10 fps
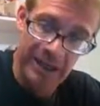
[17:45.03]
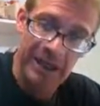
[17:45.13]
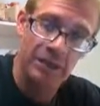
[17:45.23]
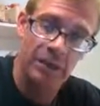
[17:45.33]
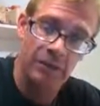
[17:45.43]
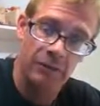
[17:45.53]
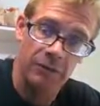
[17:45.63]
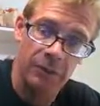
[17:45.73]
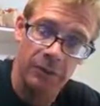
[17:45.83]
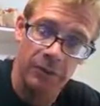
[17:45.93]
are asking
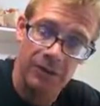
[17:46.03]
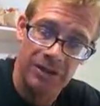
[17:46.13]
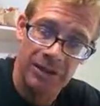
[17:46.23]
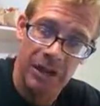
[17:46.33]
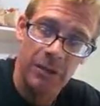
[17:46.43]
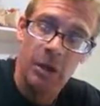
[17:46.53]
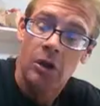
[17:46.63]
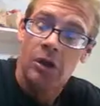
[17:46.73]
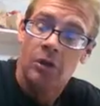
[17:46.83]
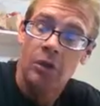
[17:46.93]
for people to stop.
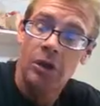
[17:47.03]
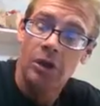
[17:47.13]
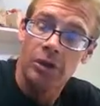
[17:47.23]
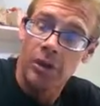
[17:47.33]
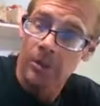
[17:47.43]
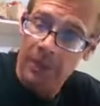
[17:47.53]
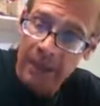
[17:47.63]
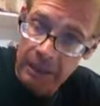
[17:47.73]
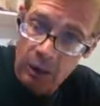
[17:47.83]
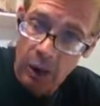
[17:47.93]
We thought
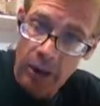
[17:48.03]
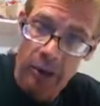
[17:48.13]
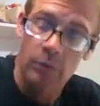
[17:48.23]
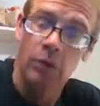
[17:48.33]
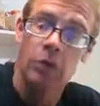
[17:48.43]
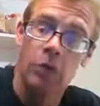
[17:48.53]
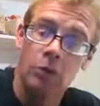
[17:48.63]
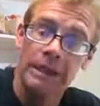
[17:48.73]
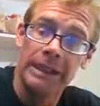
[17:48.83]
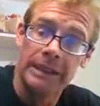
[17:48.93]
by ignoring it it would go
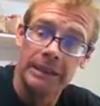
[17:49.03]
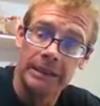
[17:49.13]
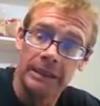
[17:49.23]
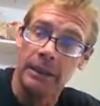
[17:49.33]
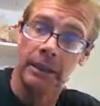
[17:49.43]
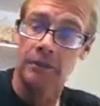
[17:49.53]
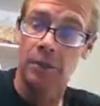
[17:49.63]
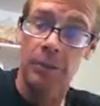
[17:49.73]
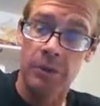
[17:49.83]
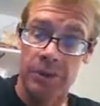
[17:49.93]
away and it didn't. That's
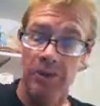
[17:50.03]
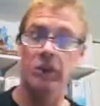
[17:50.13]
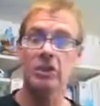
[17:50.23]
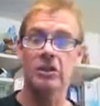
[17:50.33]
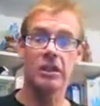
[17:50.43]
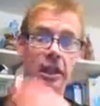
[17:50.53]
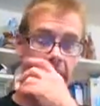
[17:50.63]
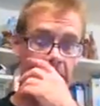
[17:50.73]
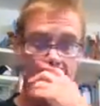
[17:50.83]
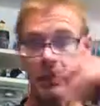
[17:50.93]
why Pacific
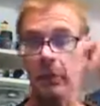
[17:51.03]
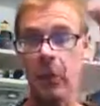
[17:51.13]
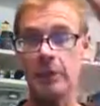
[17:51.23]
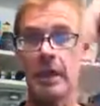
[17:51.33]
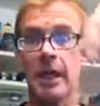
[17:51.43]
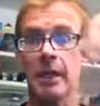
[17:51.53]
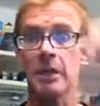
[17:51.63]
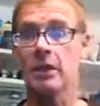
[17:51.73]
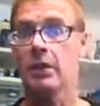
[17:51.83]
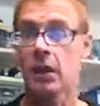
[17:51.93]
stances I'm on deck,
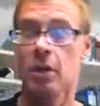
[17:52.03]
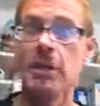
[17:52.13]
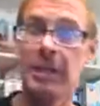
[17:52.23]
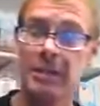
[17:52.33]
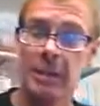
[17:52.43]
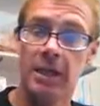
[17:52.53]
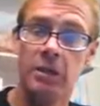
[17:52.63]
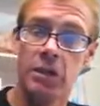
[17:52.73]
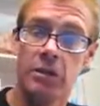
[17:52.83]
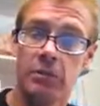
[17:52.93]
I'm at
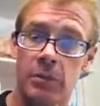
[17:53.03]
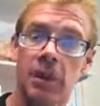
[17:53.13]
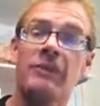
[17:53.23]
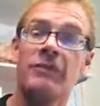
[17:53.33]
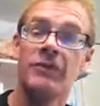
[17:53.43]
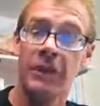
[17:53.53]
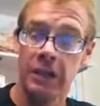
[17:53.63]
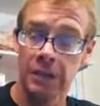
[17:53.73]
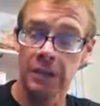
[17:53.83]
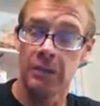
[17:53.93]
attention, and I'm
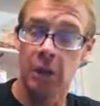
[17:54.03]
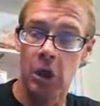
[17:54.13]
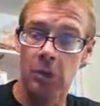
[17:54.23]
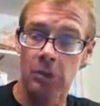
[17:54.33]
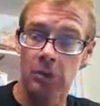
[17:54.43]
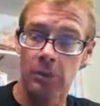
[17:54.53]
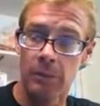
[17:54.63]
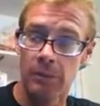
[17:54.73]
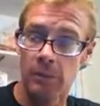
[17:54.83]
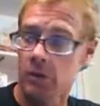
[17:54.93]
facing them all.
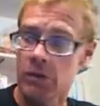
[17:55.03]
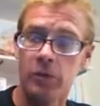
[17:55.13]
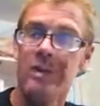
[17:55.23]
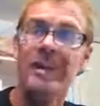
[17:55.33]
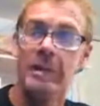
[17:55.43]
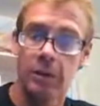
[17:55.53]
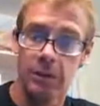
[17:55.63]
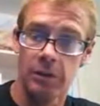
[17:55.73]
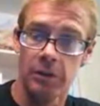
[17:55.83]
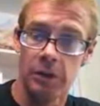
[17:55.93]
This is
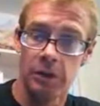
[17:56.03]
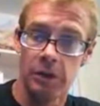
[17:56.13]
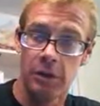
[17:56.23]
ridiculous.